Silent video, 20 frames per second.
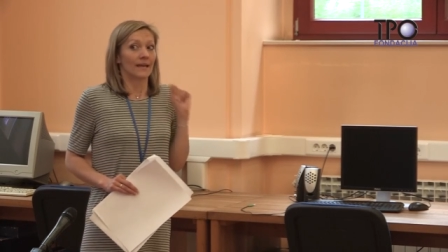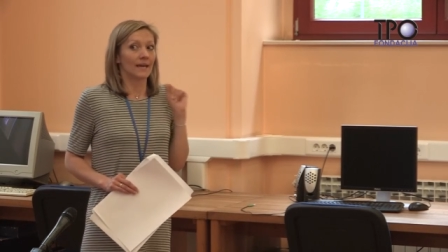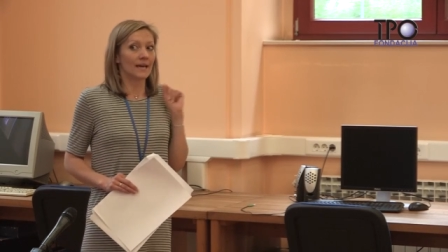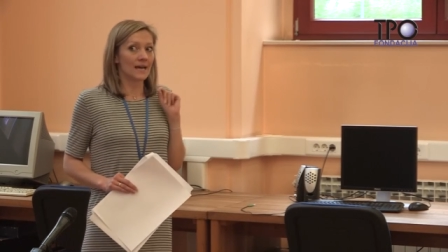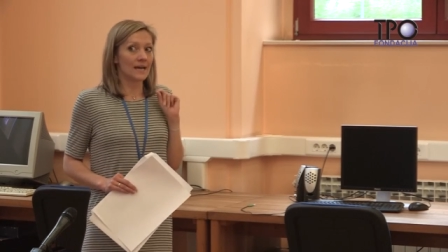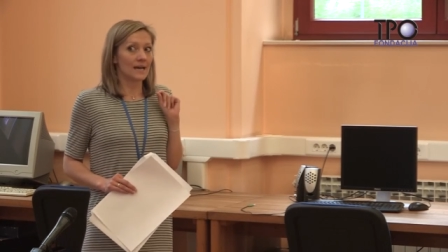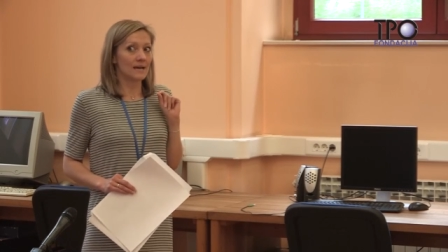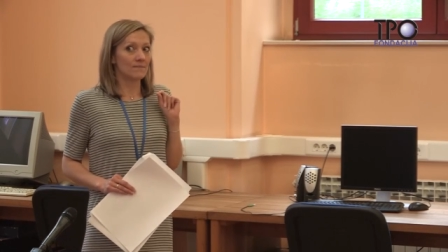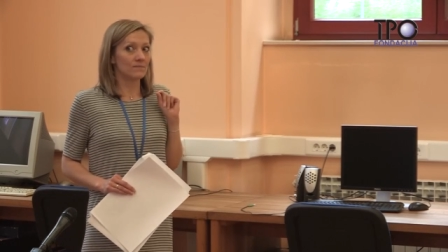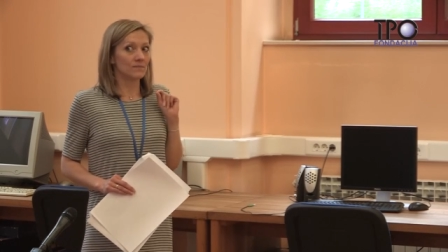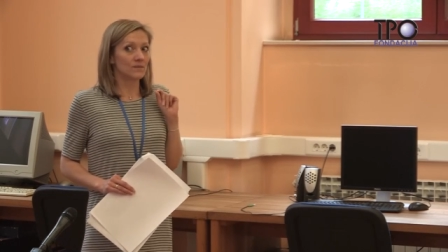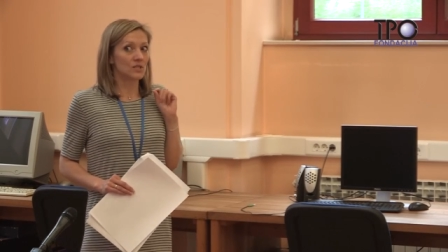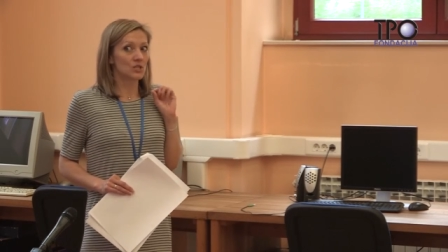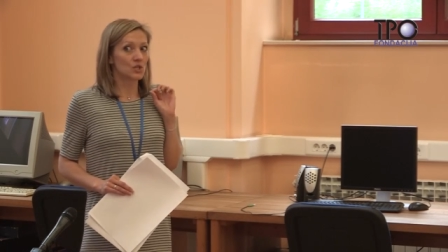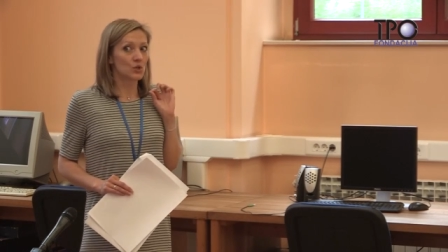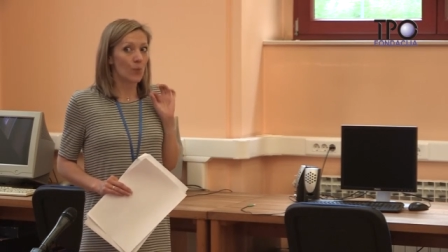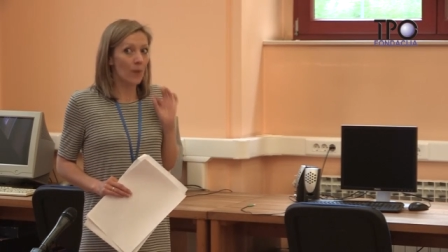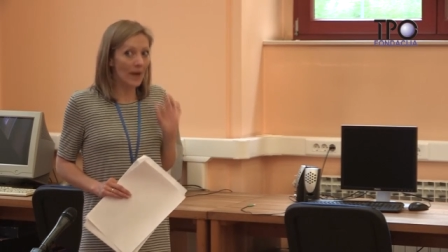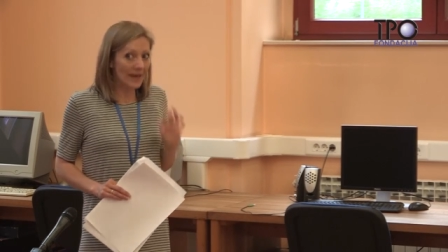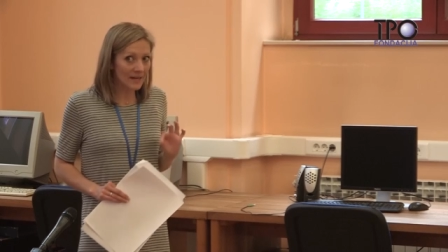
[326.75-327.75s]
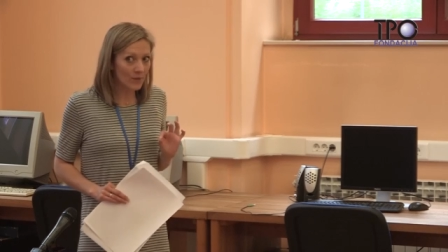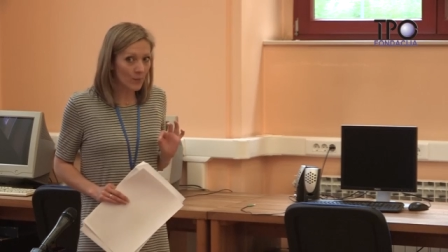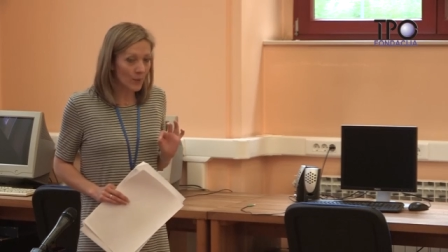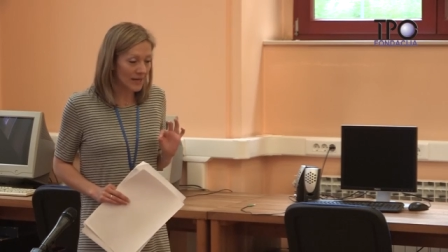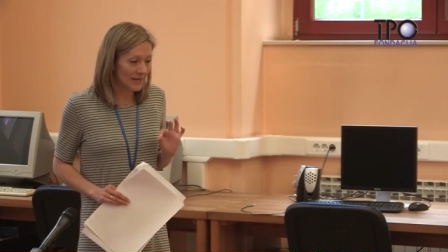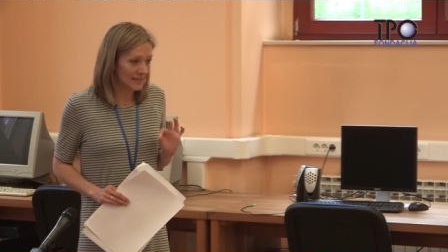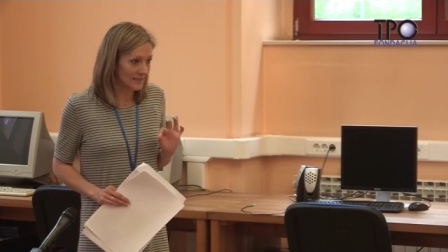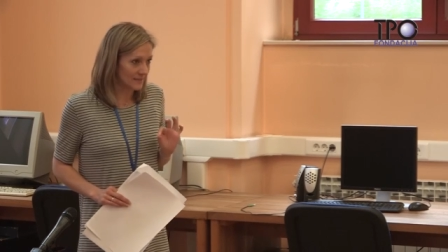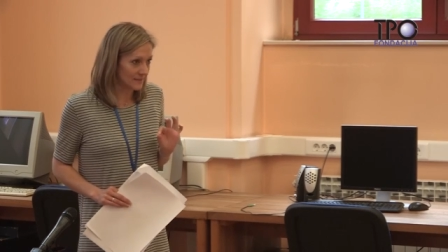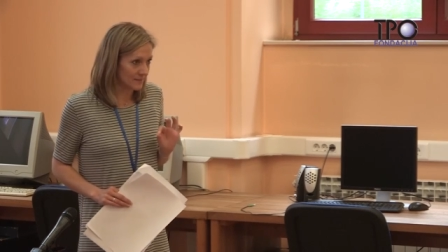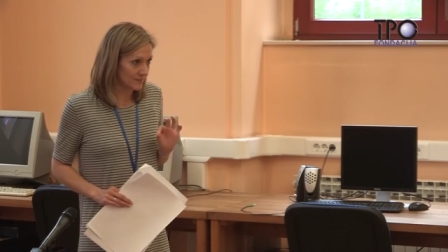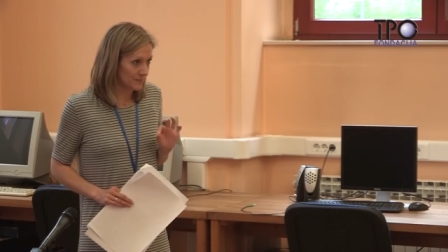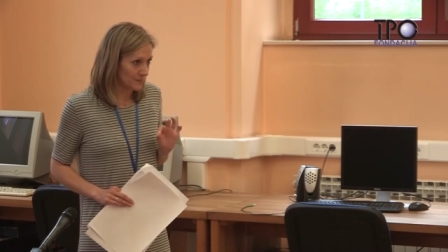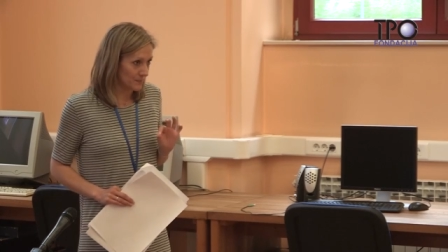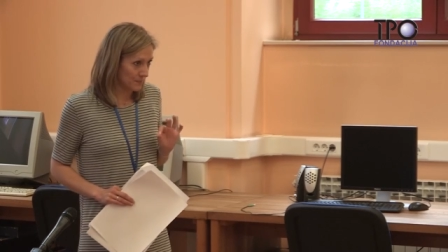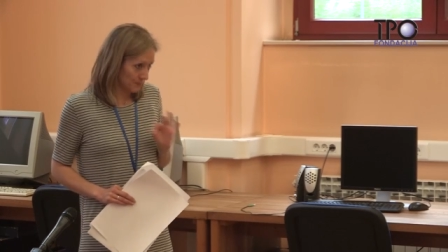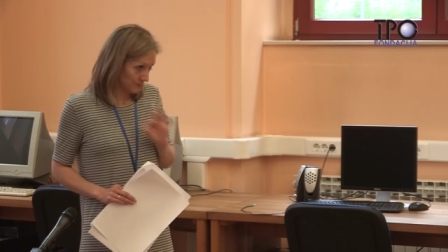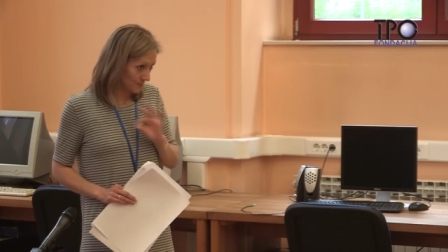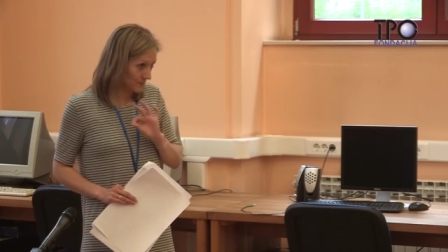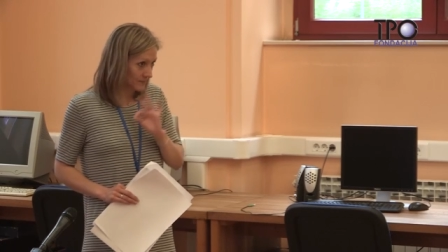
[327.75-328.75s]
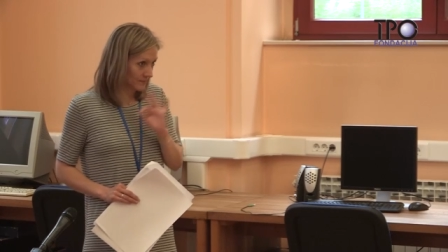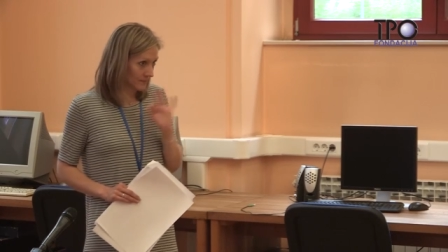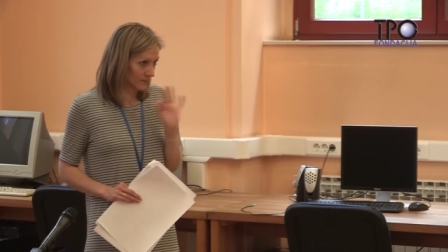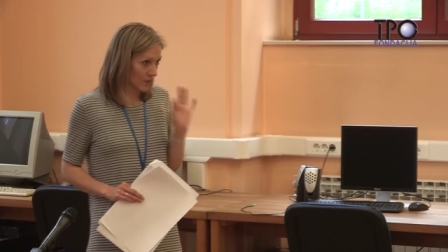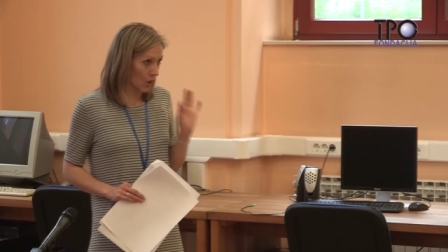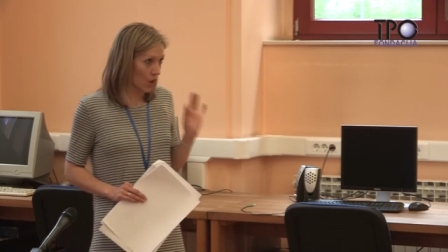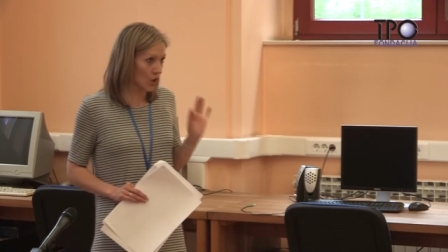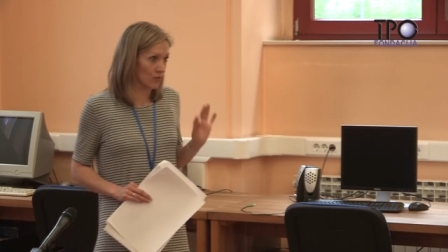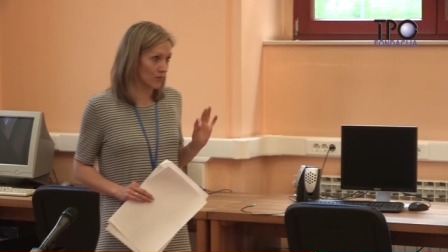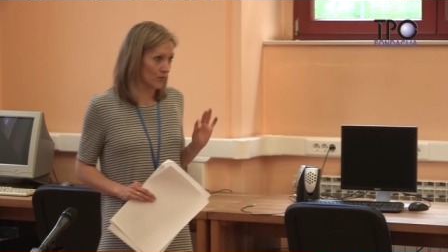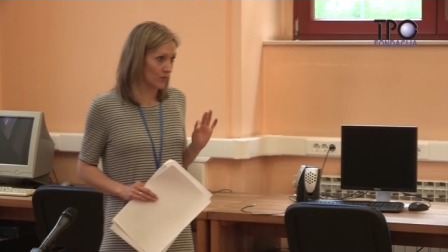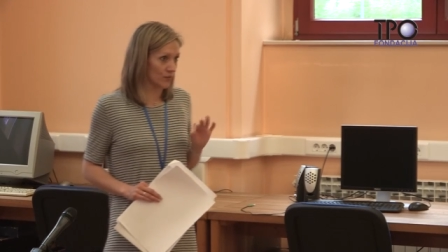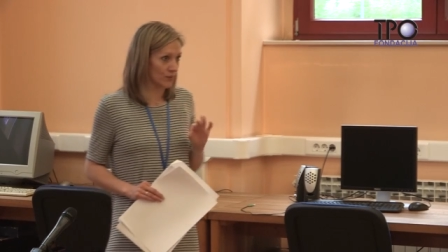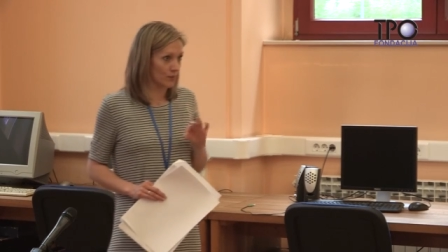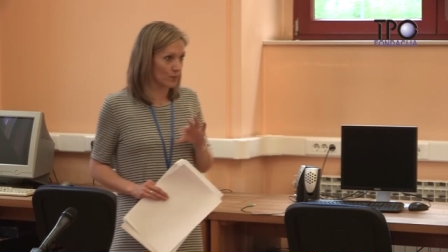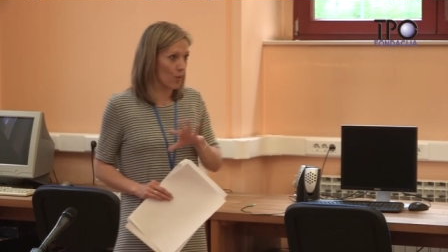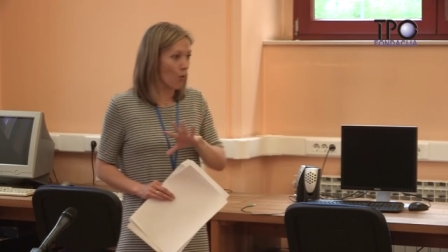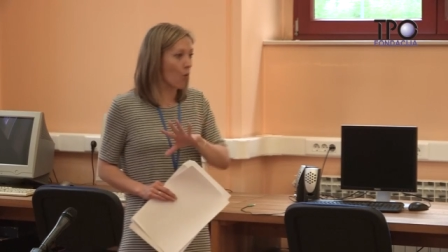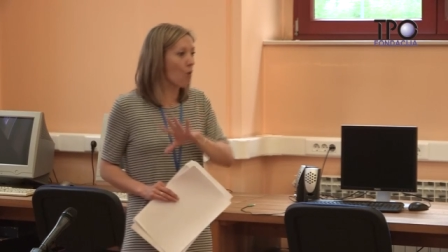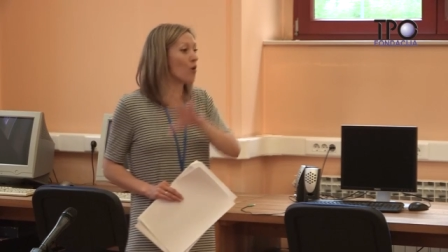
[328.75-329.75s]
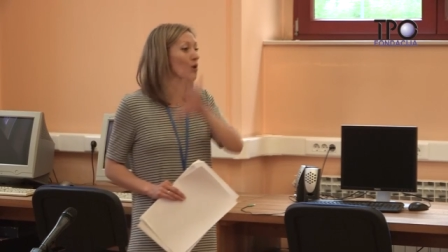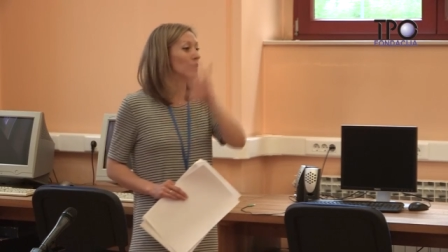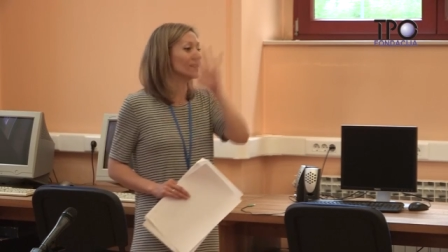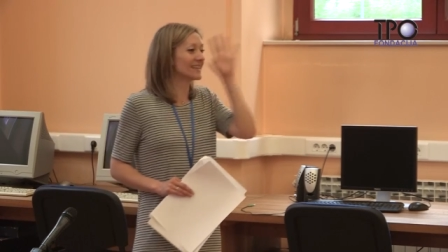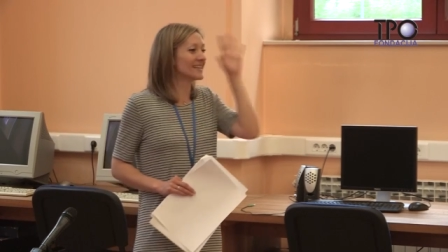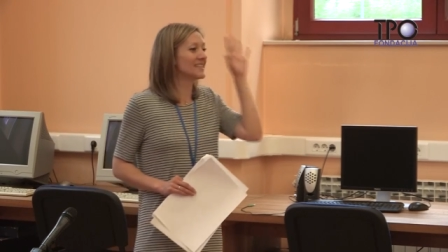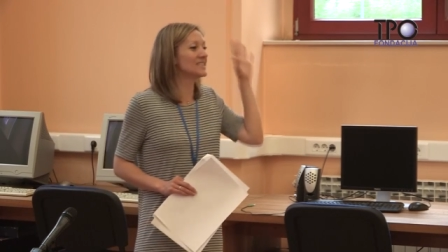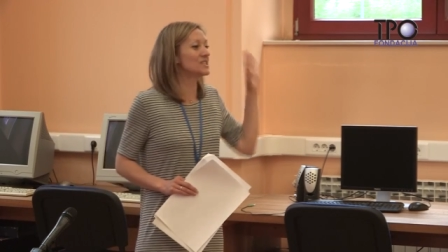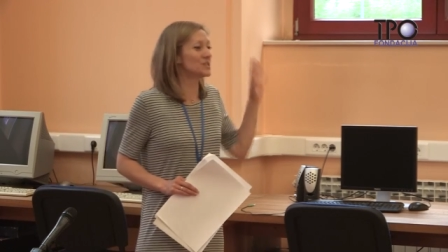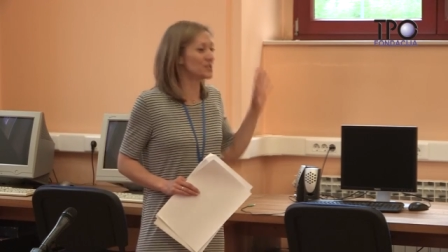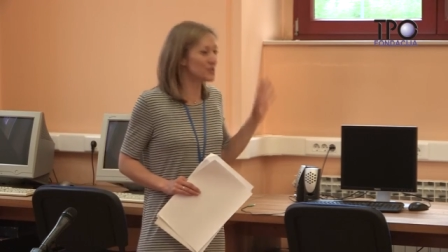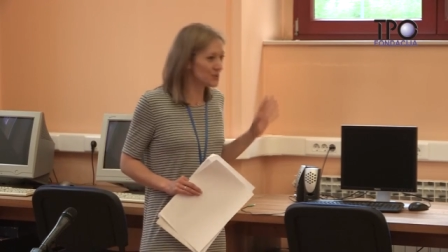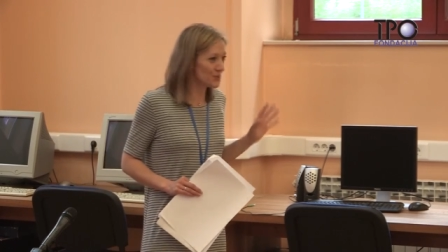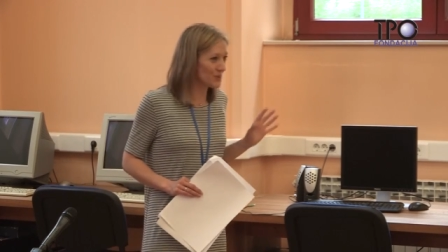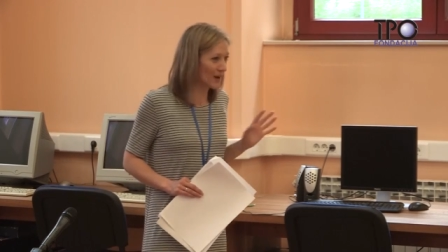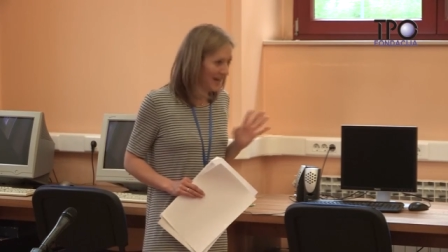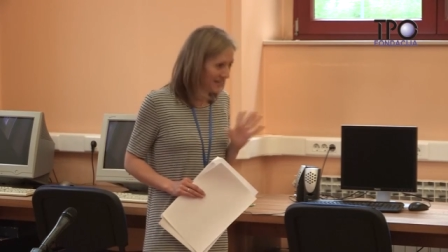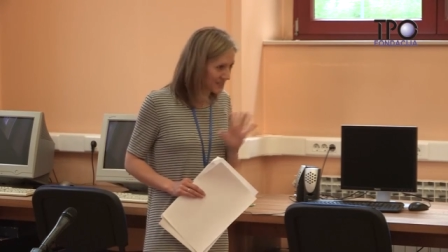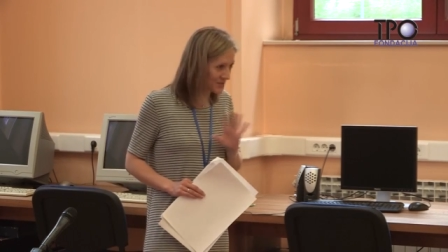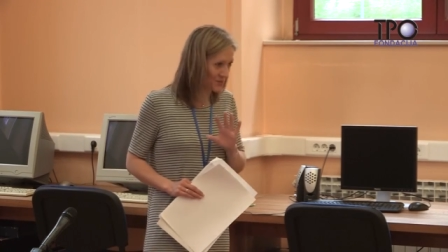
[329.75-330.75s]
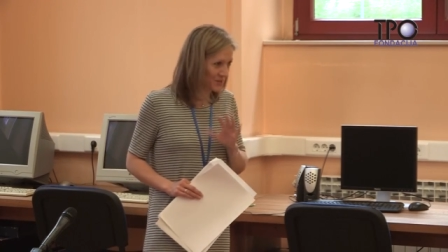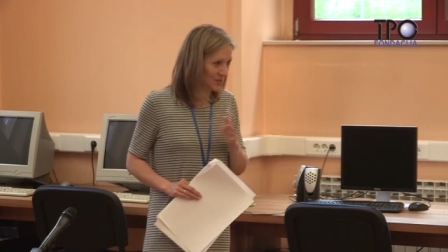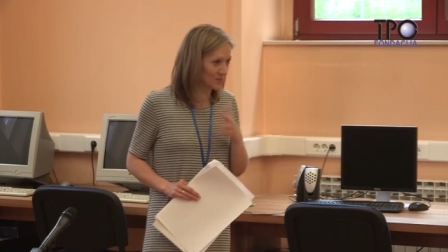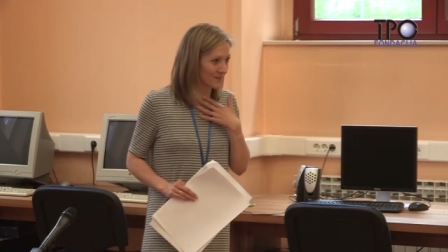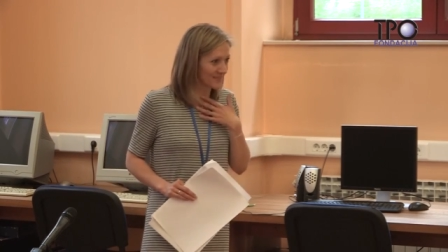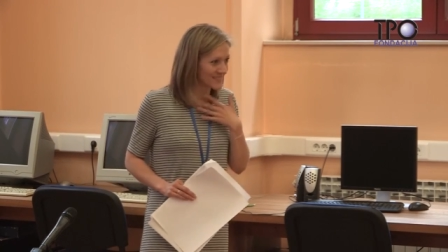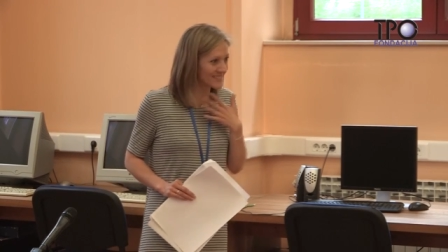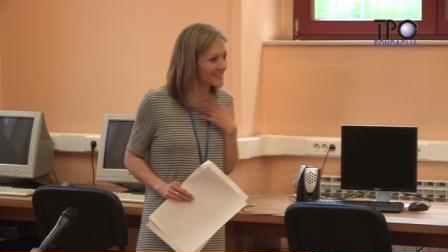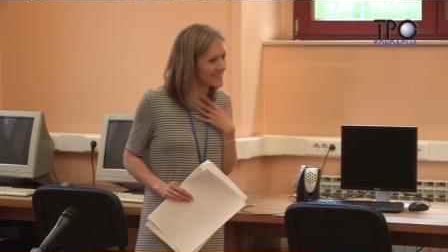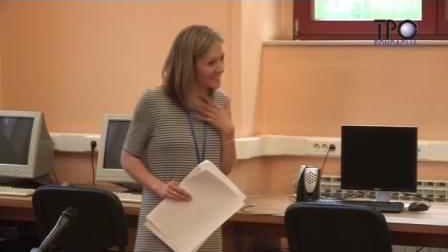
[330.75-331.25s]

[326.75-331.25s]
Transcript: 21 of all these 200, but